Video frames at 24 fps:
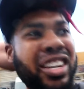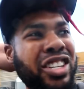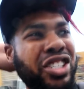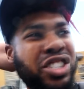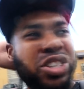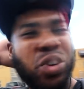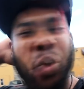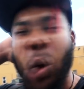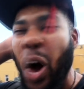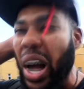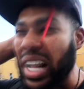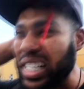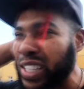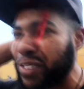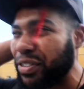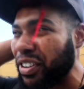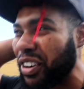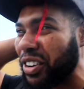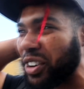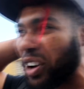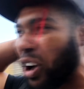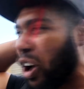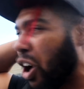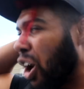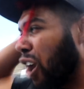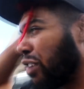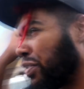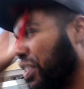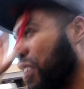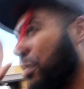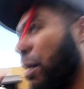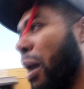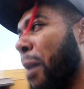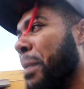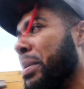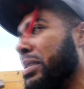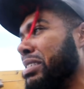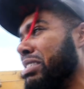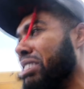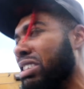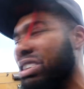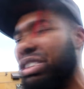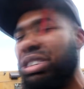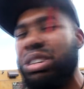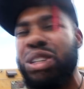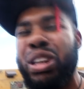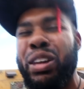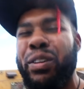Squats felt off, like my
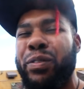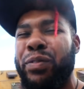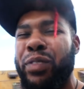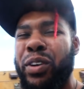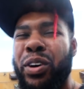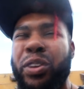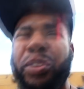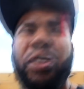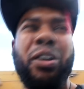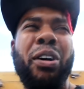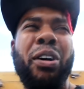positioning felt